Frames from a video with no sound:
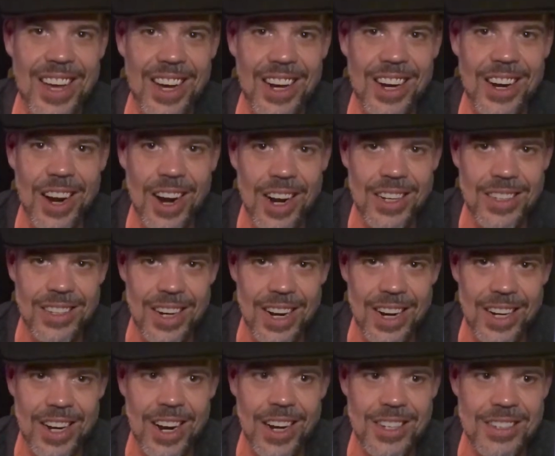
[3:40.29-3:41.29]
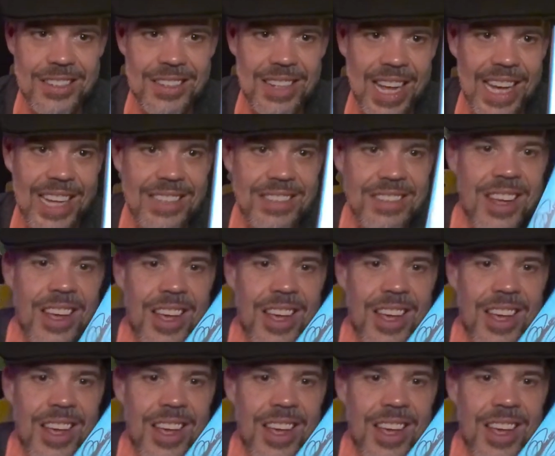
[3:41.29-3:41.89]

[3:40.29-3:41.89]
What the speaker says: card slides.